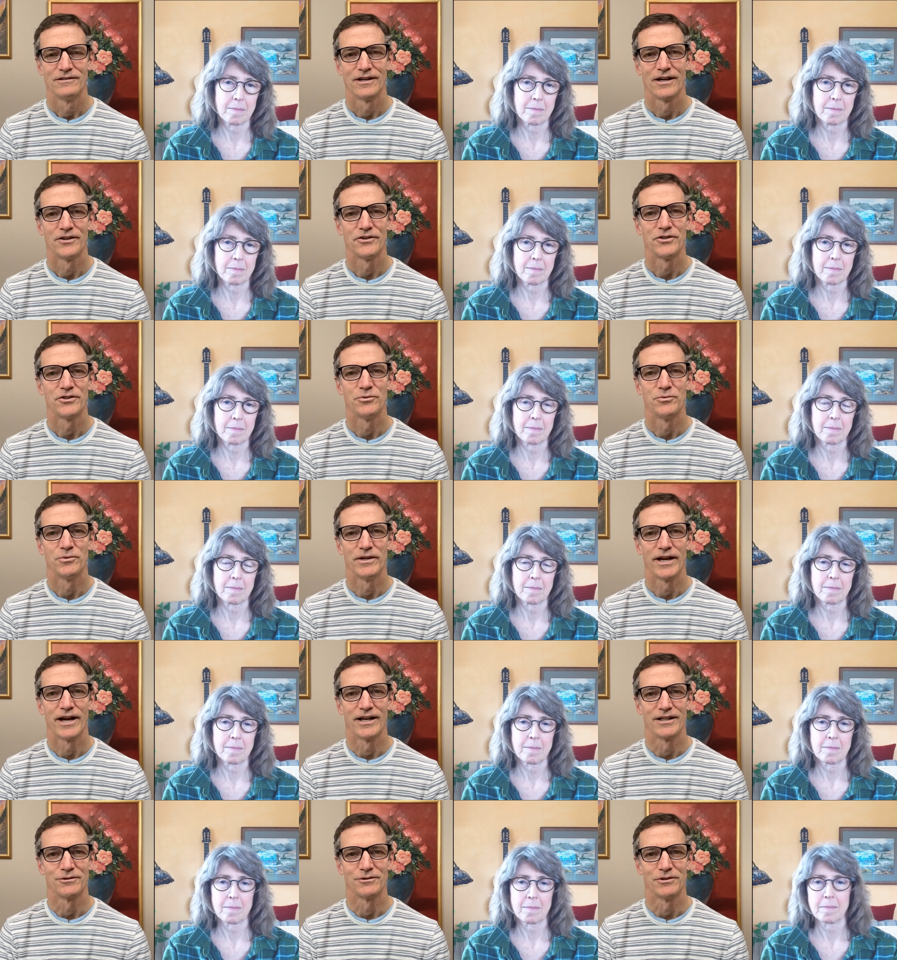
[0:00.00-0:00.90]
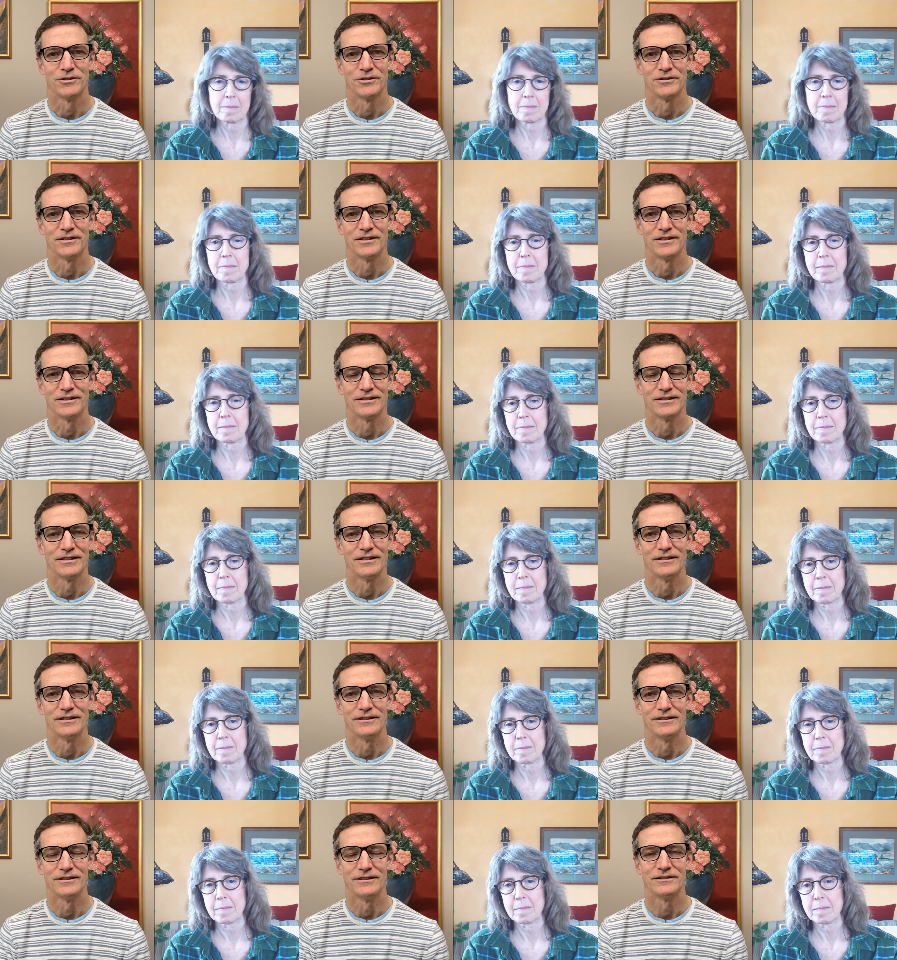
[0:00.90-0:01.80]
Speaker 1: How do you react when you think they
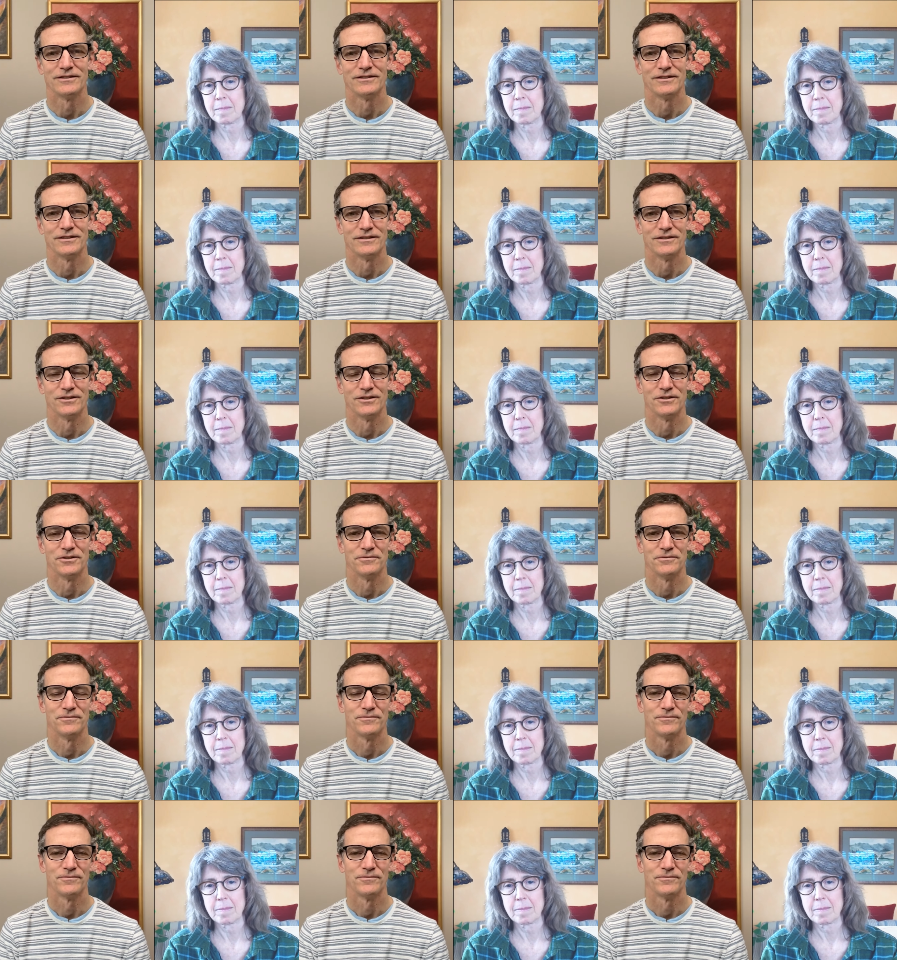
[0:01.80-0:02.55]
didn't listen to you?